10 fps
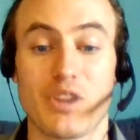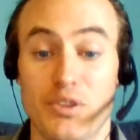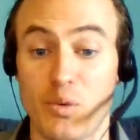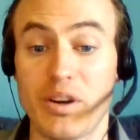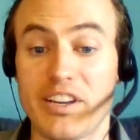
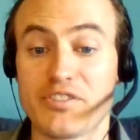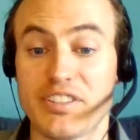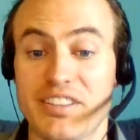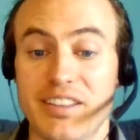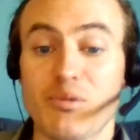Although one
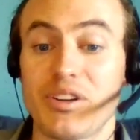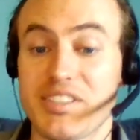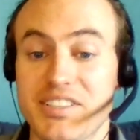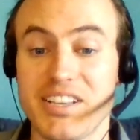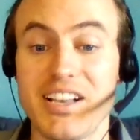interesting thing
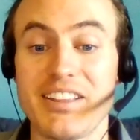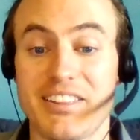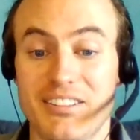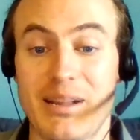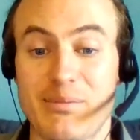was
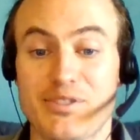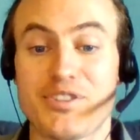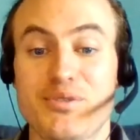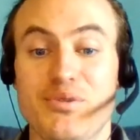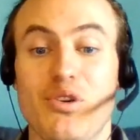the climbers
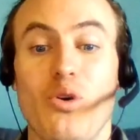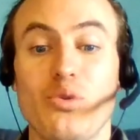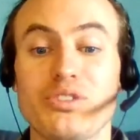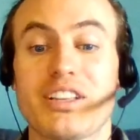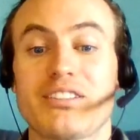who
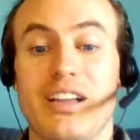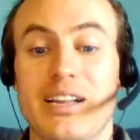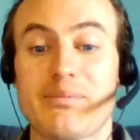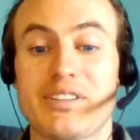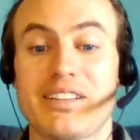only
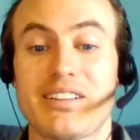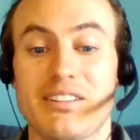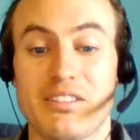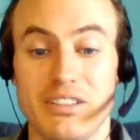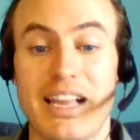climbed
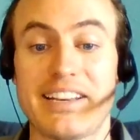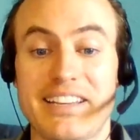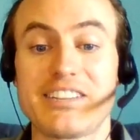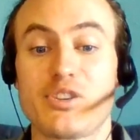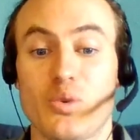led
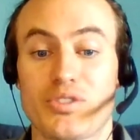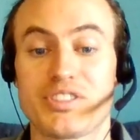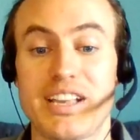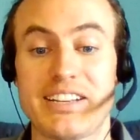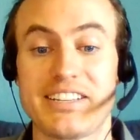indoors
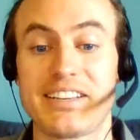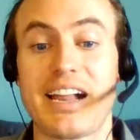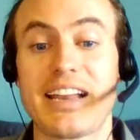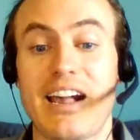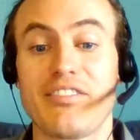and did not
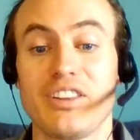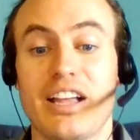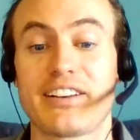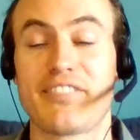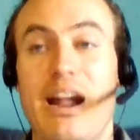have a
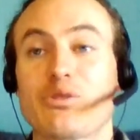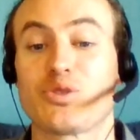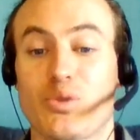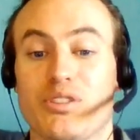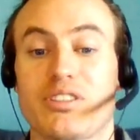lot of
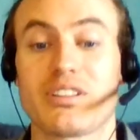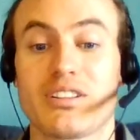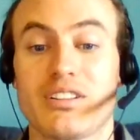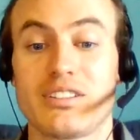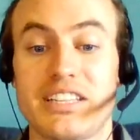outdoor
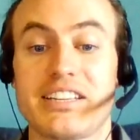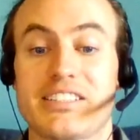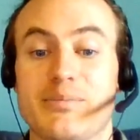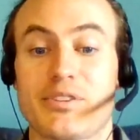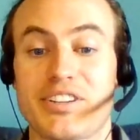lead
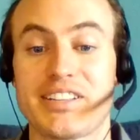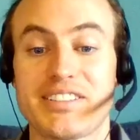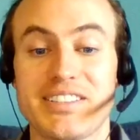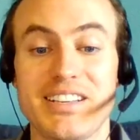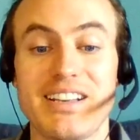
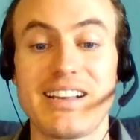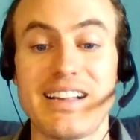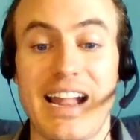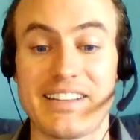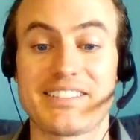experience
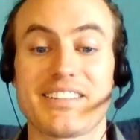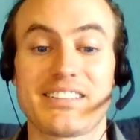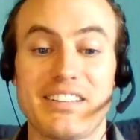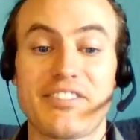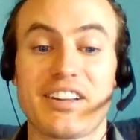had
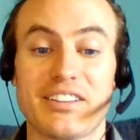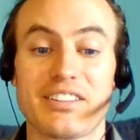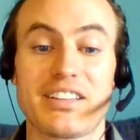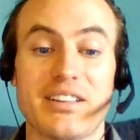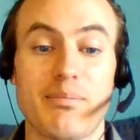
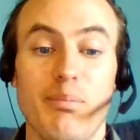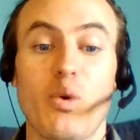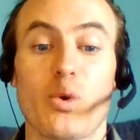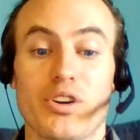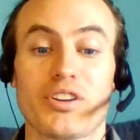significantly
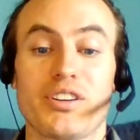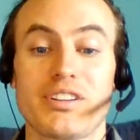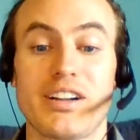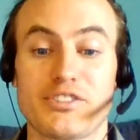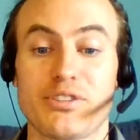more
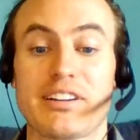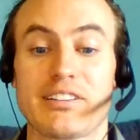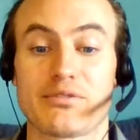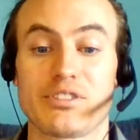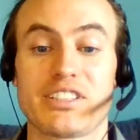
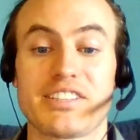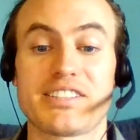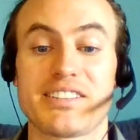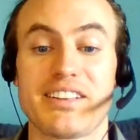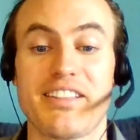adrenaline
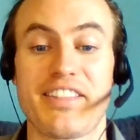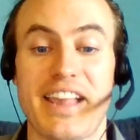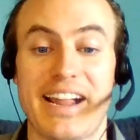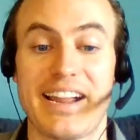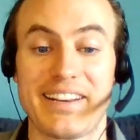release
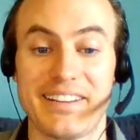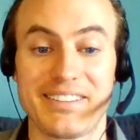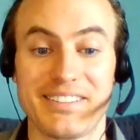than